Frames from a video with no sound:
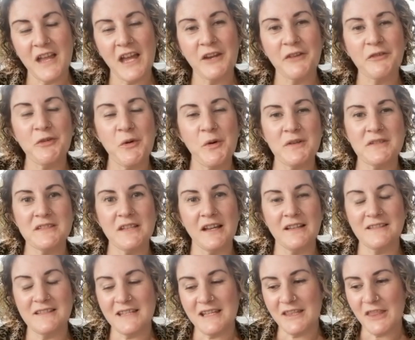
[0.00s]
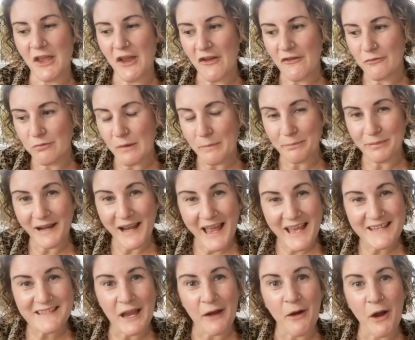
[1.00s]
And of course, the idea that if we
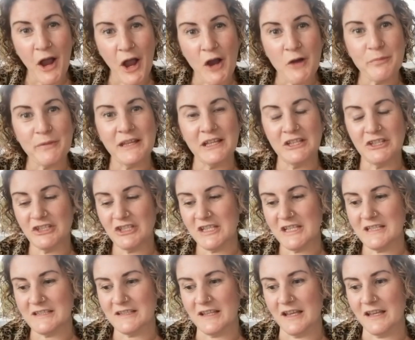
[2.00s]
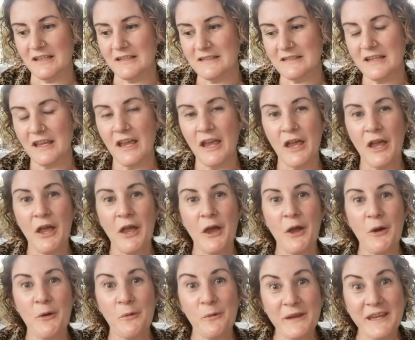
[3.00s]
place our hope in Jesus,
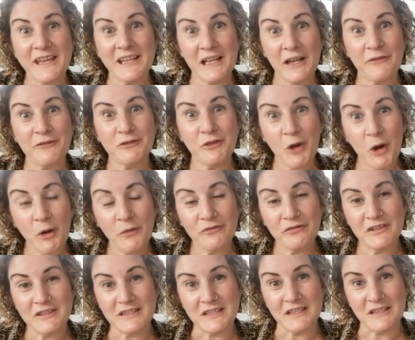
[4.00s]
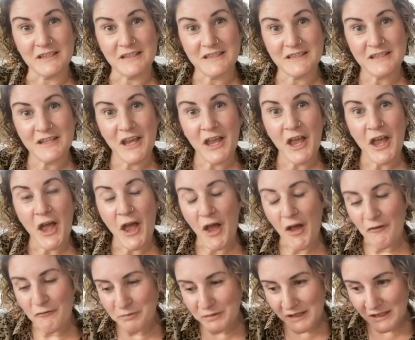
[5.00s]
we can have confidence
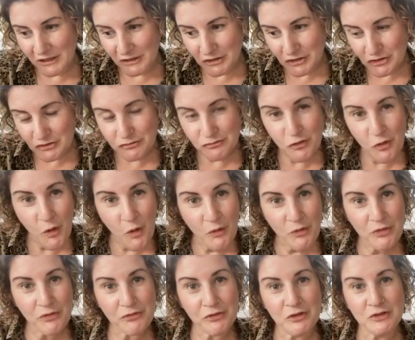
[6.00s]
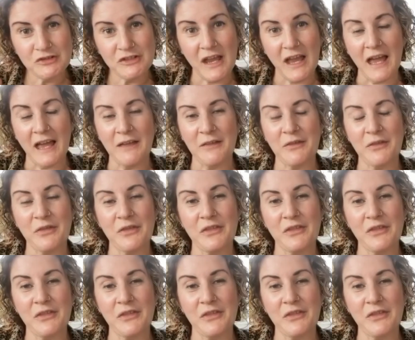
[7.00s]
of being drawn through death